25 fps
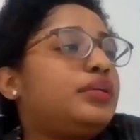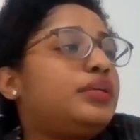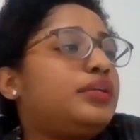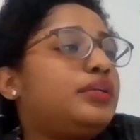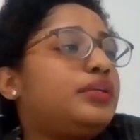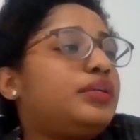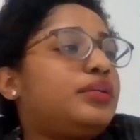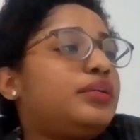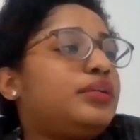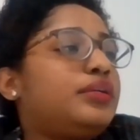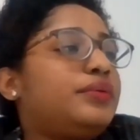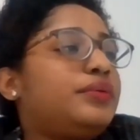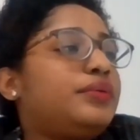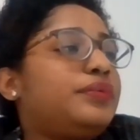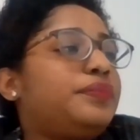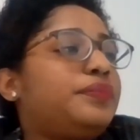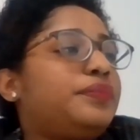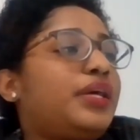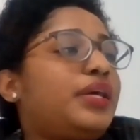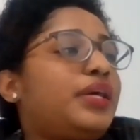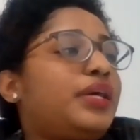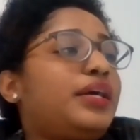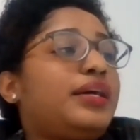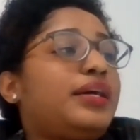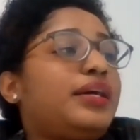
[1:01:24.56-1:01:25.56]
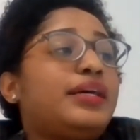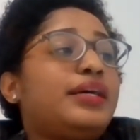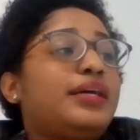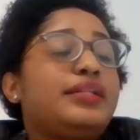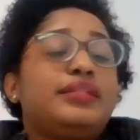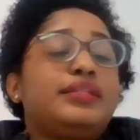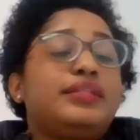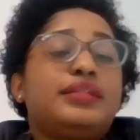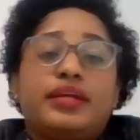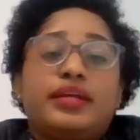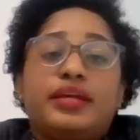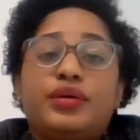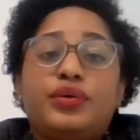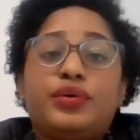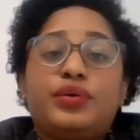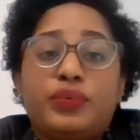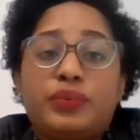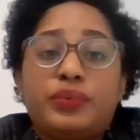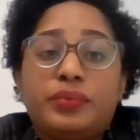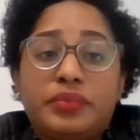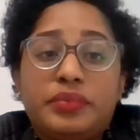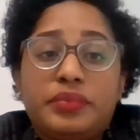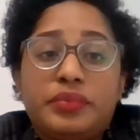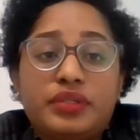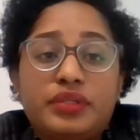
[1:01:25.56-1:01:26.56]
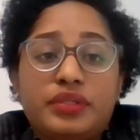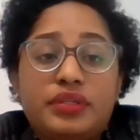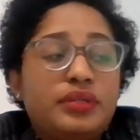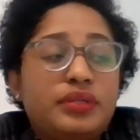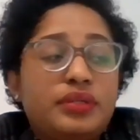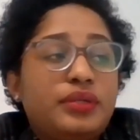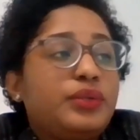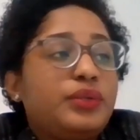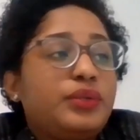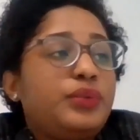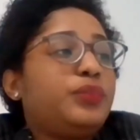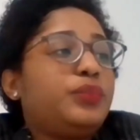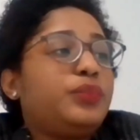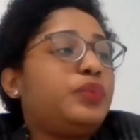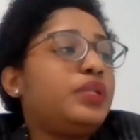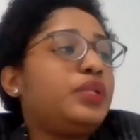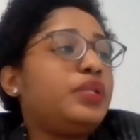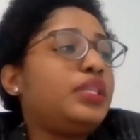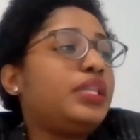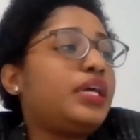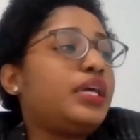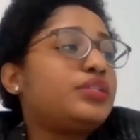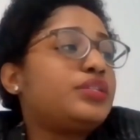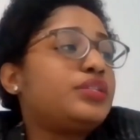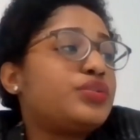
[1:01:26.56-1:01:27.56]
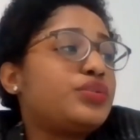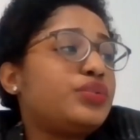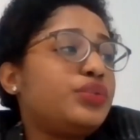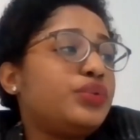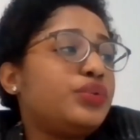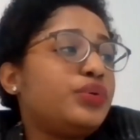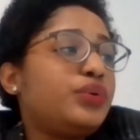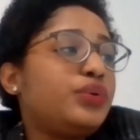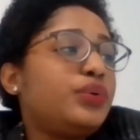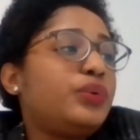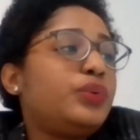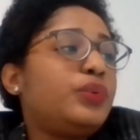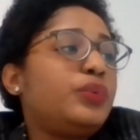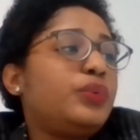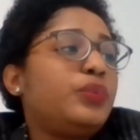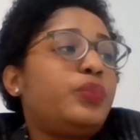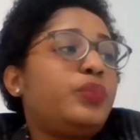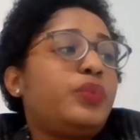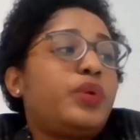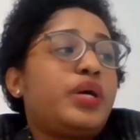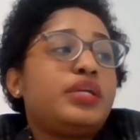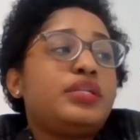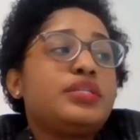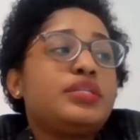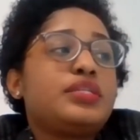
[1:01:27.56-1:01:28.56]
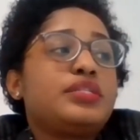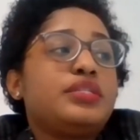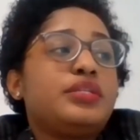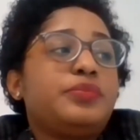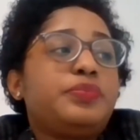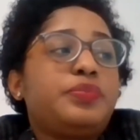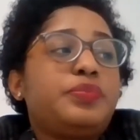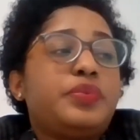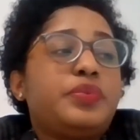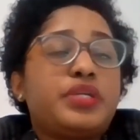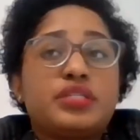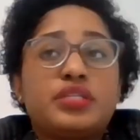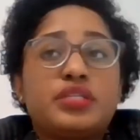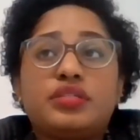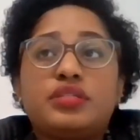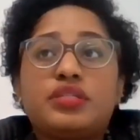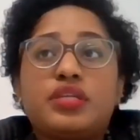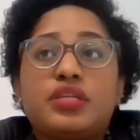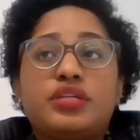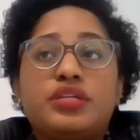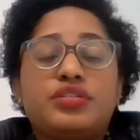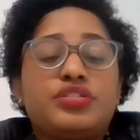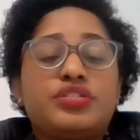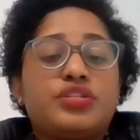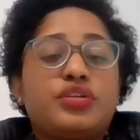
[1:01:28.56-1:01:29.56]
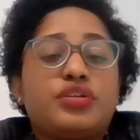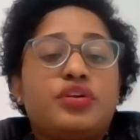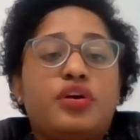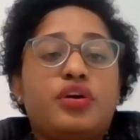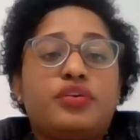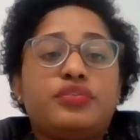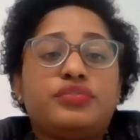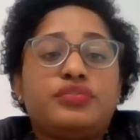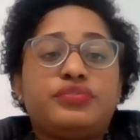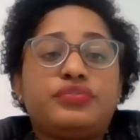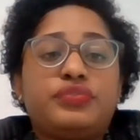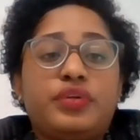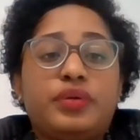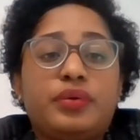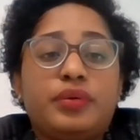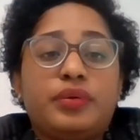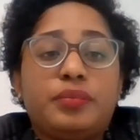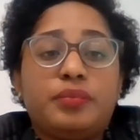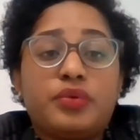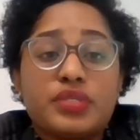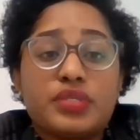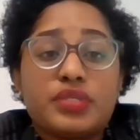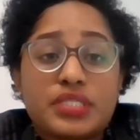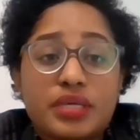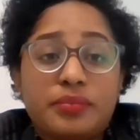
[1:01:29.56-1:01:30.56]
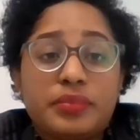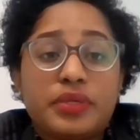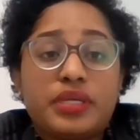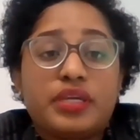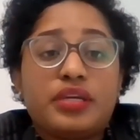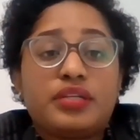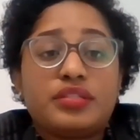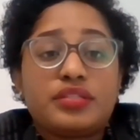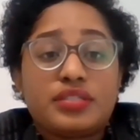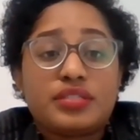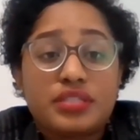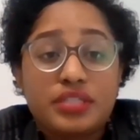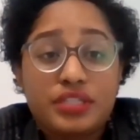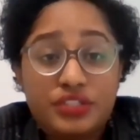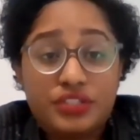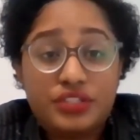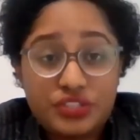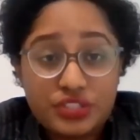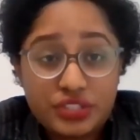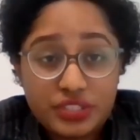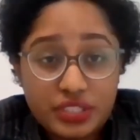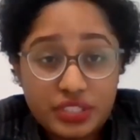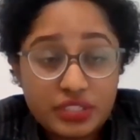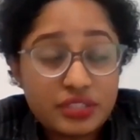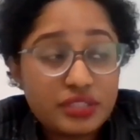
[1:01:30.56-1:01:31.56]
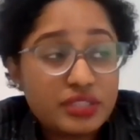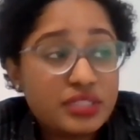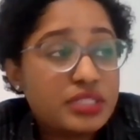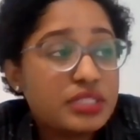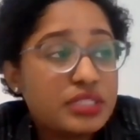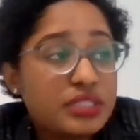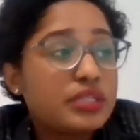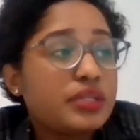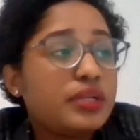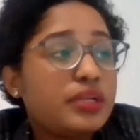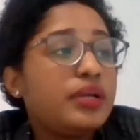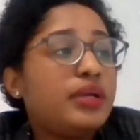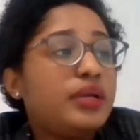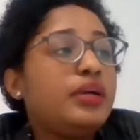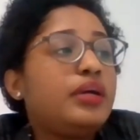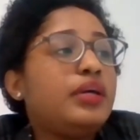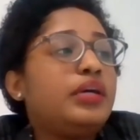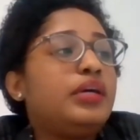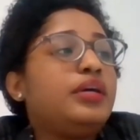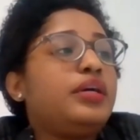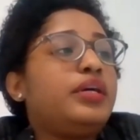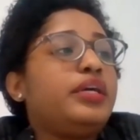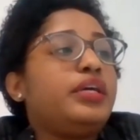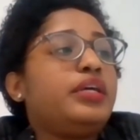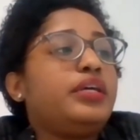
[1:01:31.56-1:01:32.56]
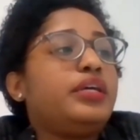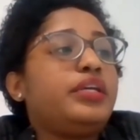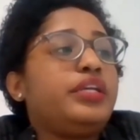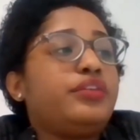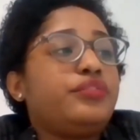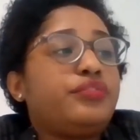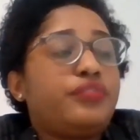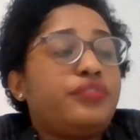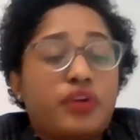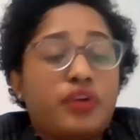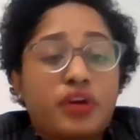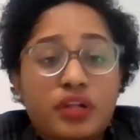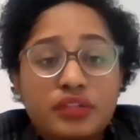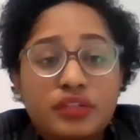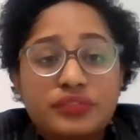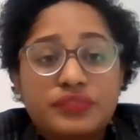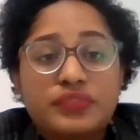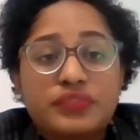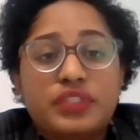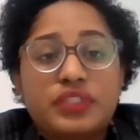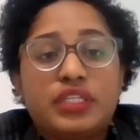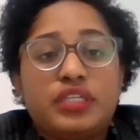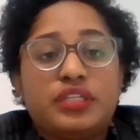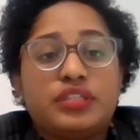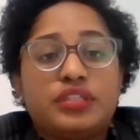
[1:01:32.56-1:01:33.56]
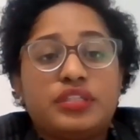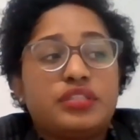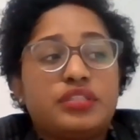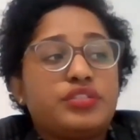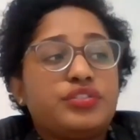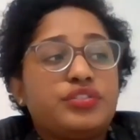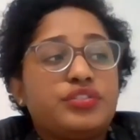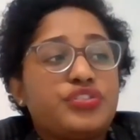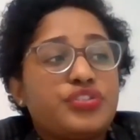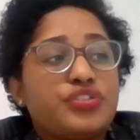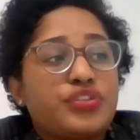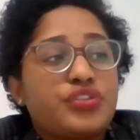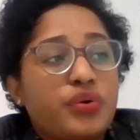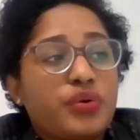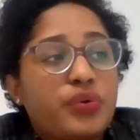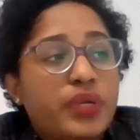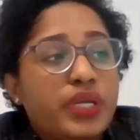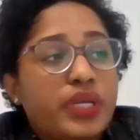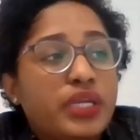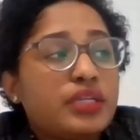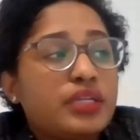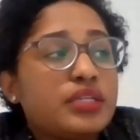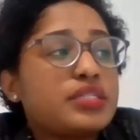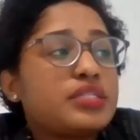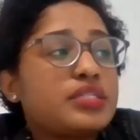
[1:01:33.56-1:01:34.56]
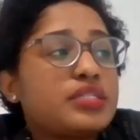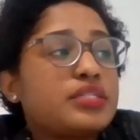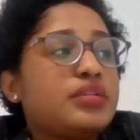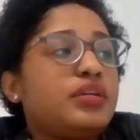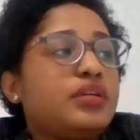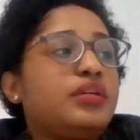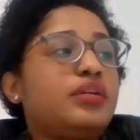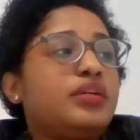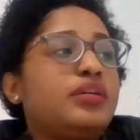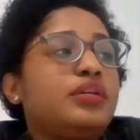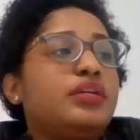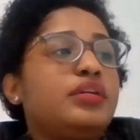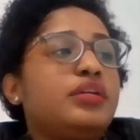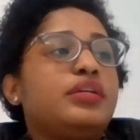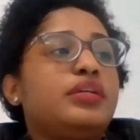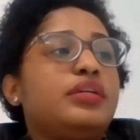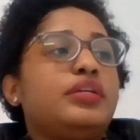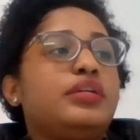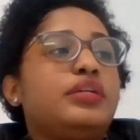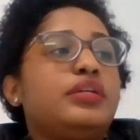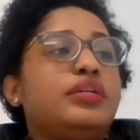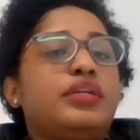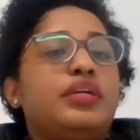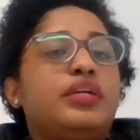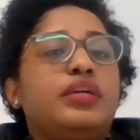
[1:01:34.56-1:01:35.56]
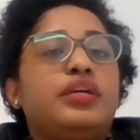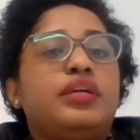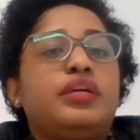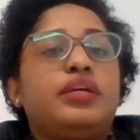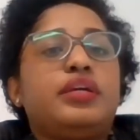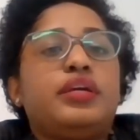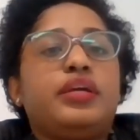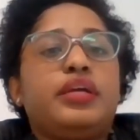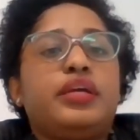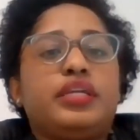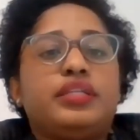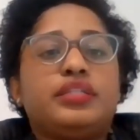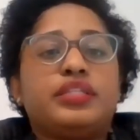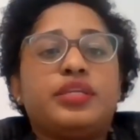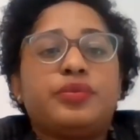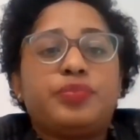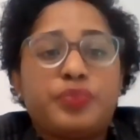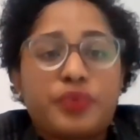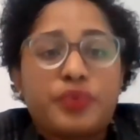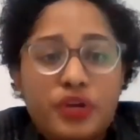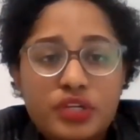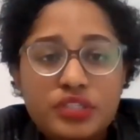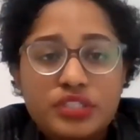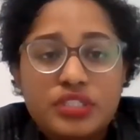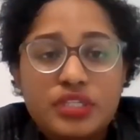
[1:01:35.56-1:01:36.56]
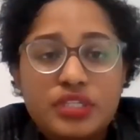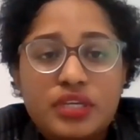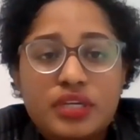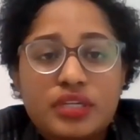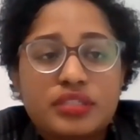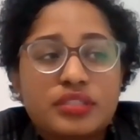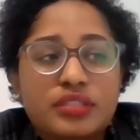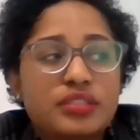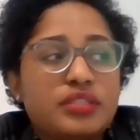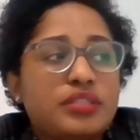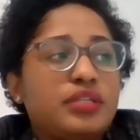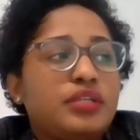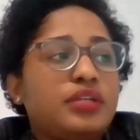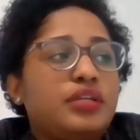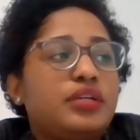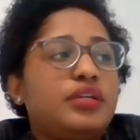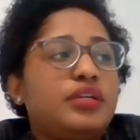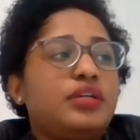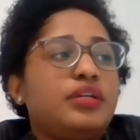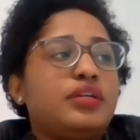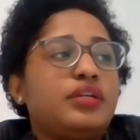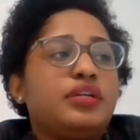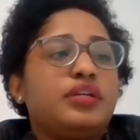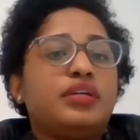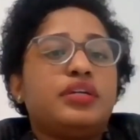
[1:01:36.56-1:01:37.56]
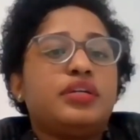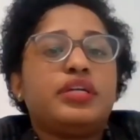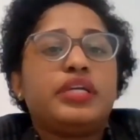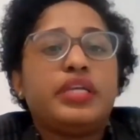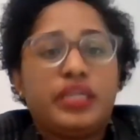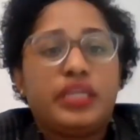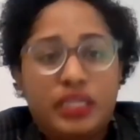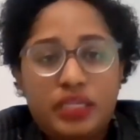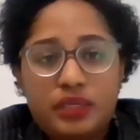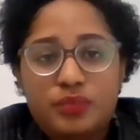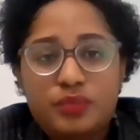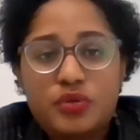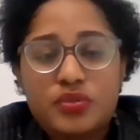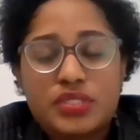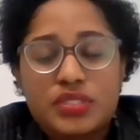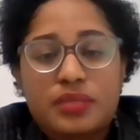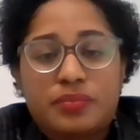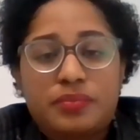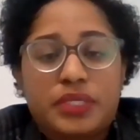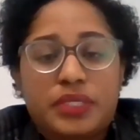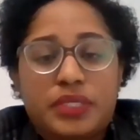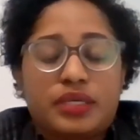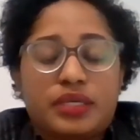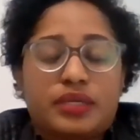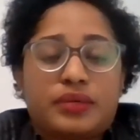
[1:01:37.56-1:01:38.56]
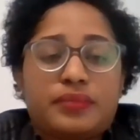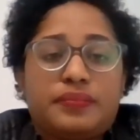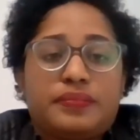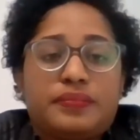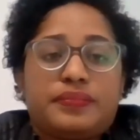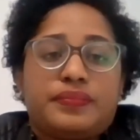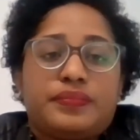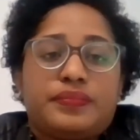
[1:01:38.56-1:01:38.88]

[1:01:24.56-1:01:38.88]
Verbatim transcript: Um, Andre Kumba would like to know what is the percentage of Mozambican engineers involved in the drawings uh, in the project uh, in Mozambique